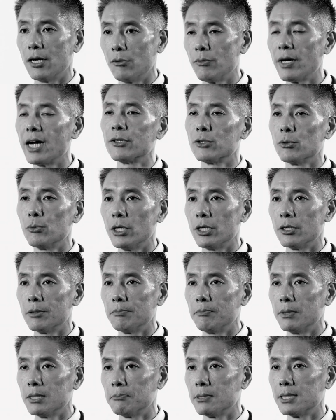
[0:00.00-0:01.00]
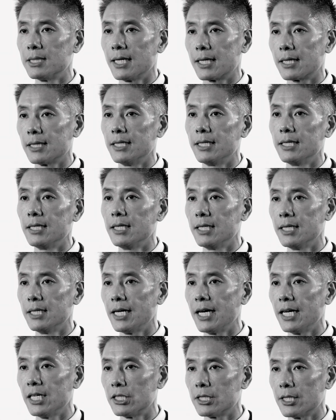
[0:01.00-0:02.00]
around the world, but particularly in
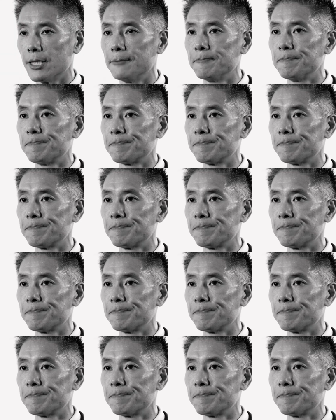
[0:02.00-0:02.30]
Asia.